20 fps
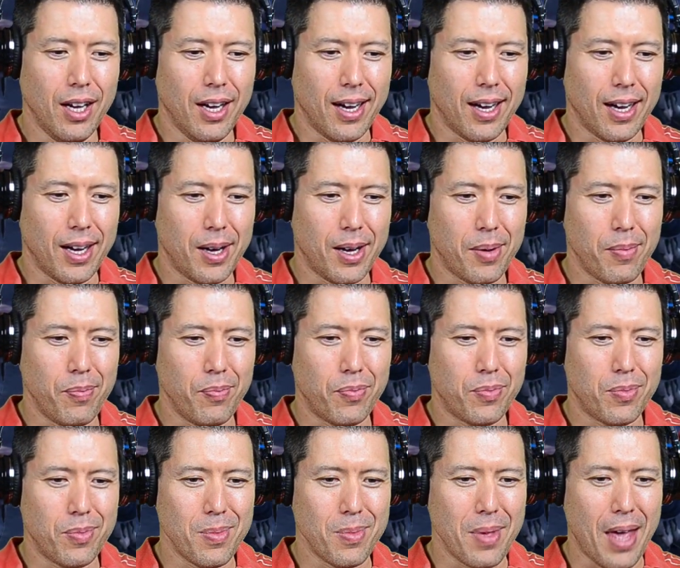
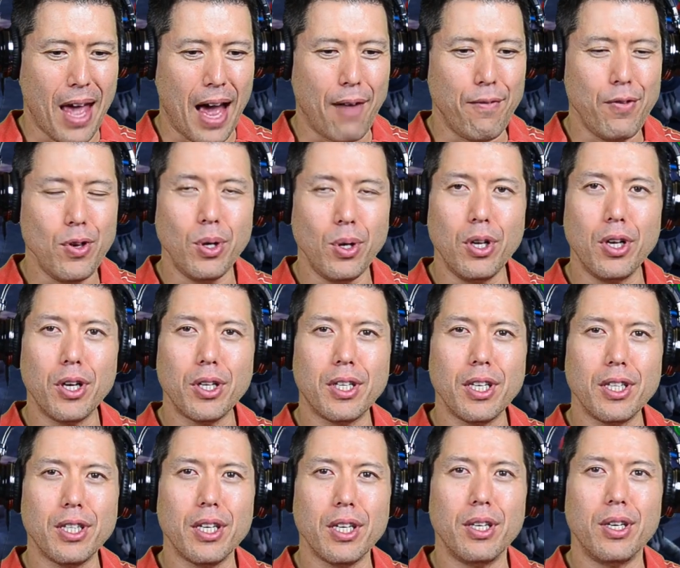Have you looked
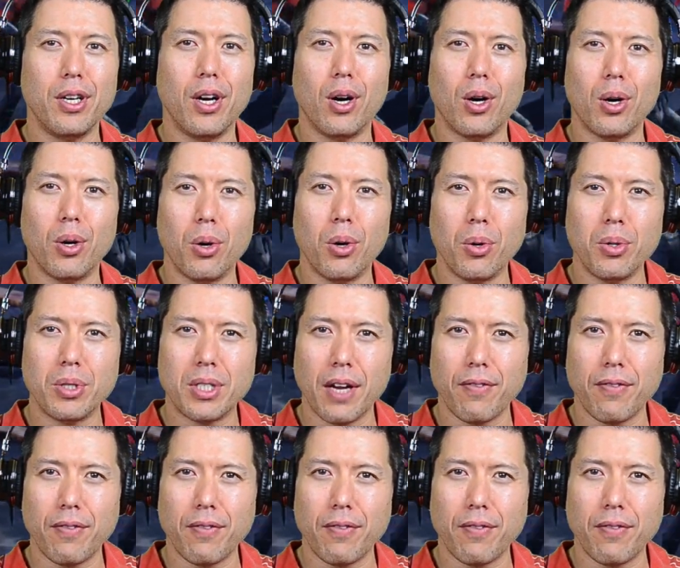at the nodes?